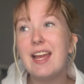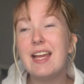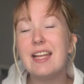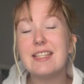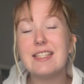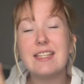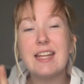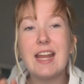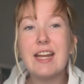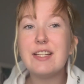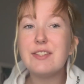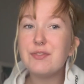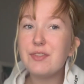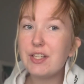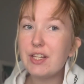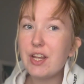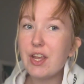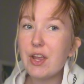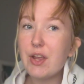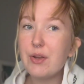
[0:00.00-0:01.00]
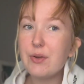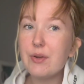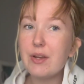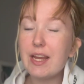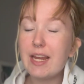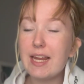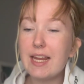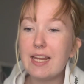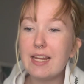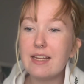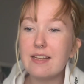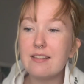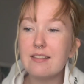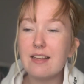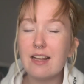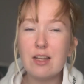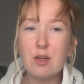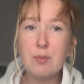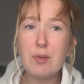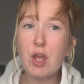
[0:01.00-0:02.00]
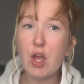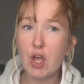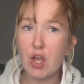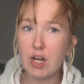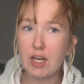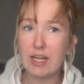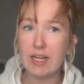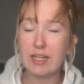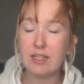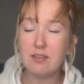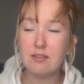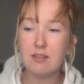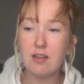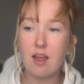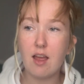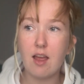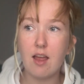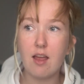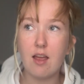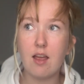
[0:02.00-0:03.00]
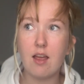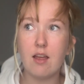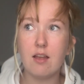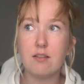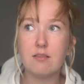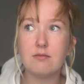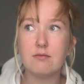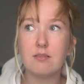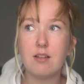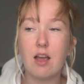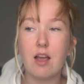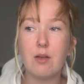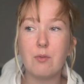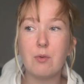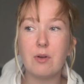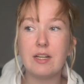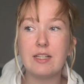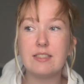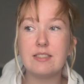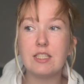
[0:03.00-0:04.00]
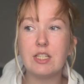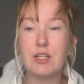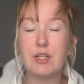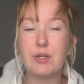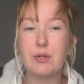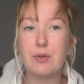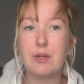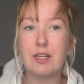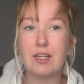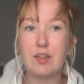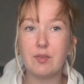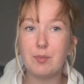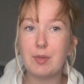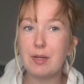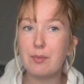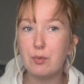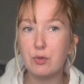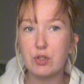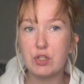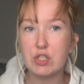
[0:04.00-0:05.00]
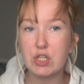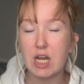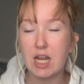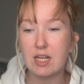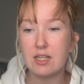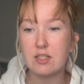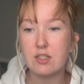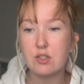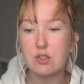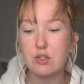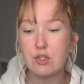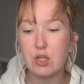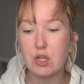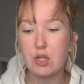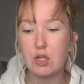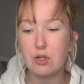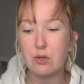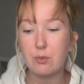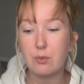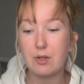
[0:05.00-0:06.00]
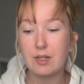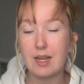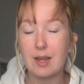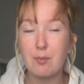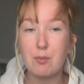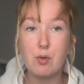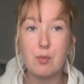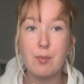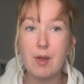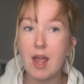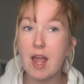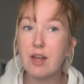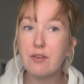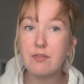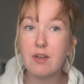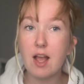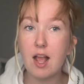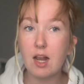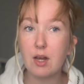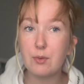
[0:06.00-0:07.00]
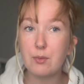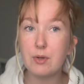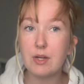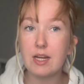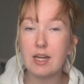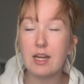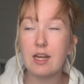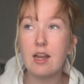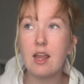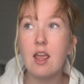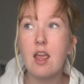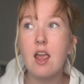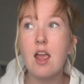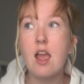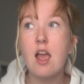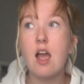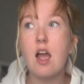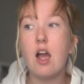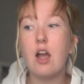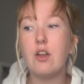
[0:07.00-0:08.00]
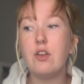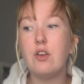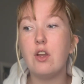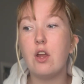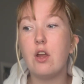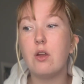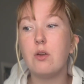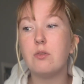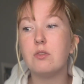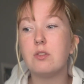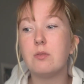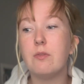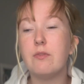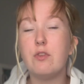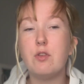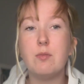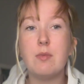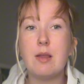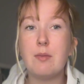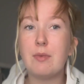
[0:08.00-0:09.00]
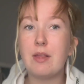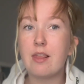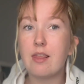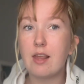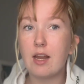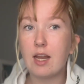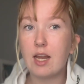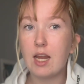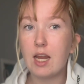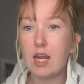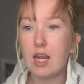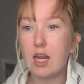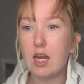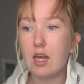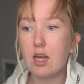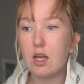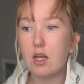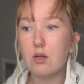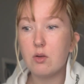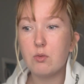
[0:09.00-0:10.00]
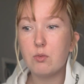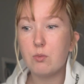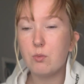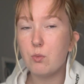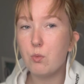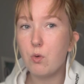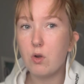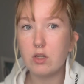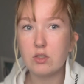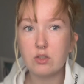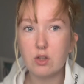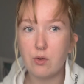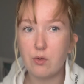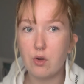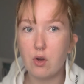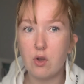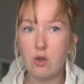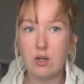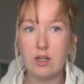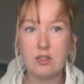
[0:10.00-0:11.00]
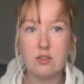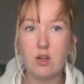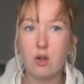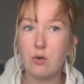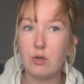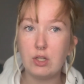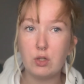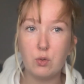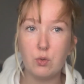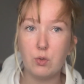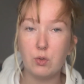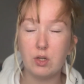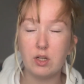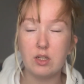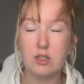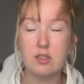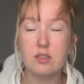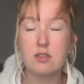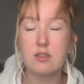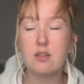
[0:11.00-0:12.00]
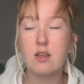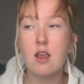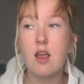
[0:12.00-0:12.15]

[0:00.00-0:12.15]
Today's video is a little bit early. I wanted to give people the chance to get prepared for Halloween. I know some of you may be thinking, what is going on? It's only August.